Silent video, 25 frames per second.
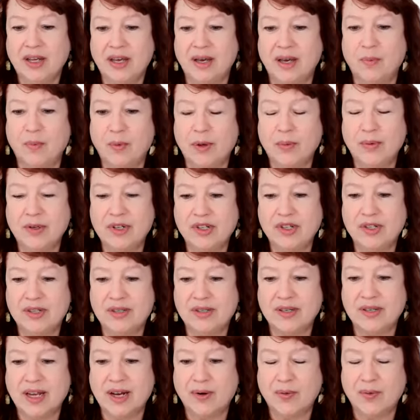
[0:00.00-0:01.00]
we would
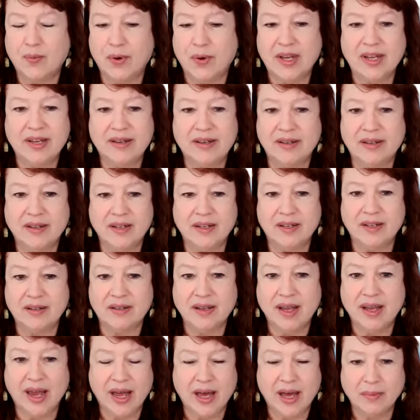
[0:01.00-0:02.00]
just rent a little
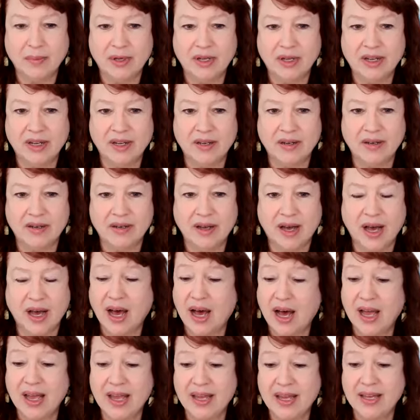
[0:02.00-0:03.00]
cabin and
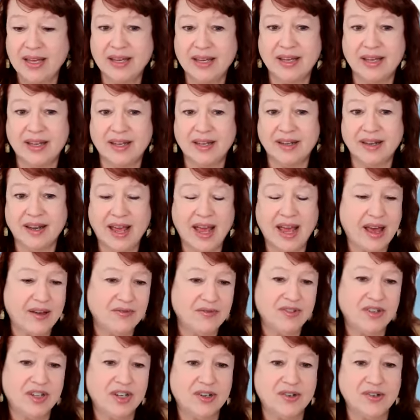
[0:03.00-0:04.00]
hike and
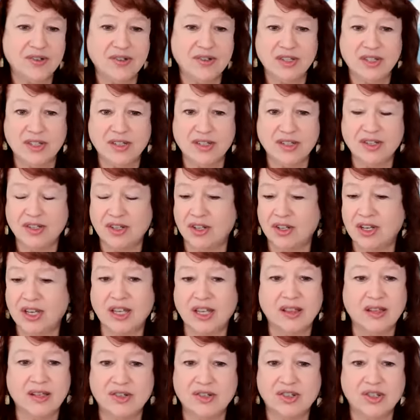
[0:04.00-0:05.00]
have dinners and
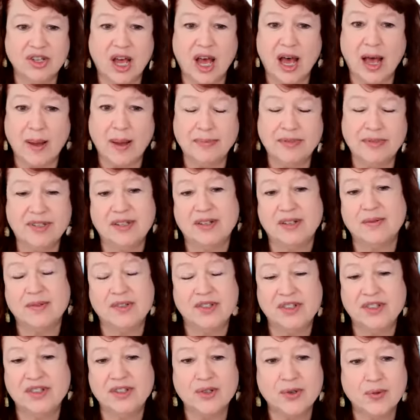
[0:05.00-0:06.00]
look in the shops. And it
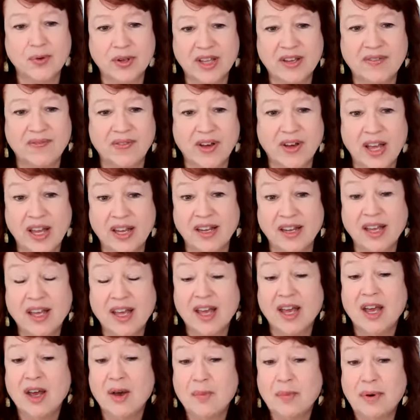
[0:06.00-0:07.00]
was just really fun.
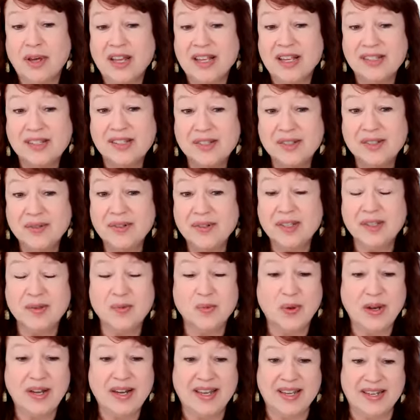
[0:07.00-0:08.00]
But as soon
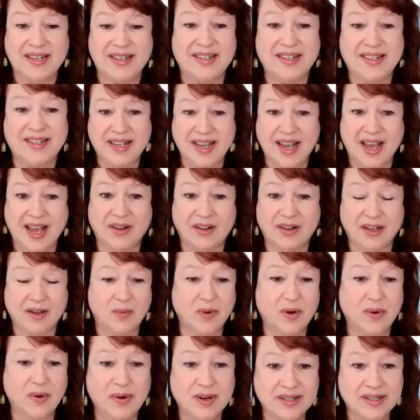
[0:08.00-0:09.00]
as we get to town,
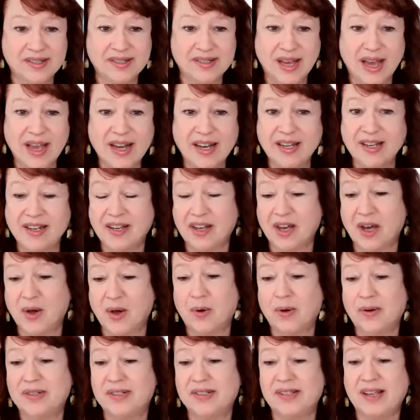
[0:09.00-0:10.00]
we were excited to go,
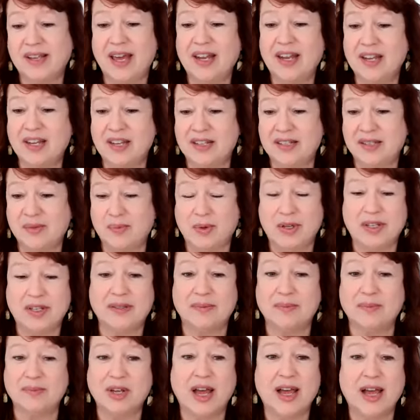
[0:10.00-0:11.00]
we were excited to spend
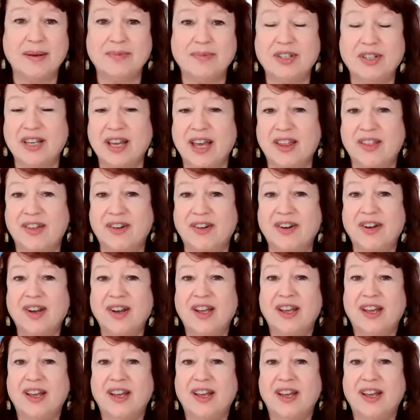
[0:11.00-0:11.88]
some time together,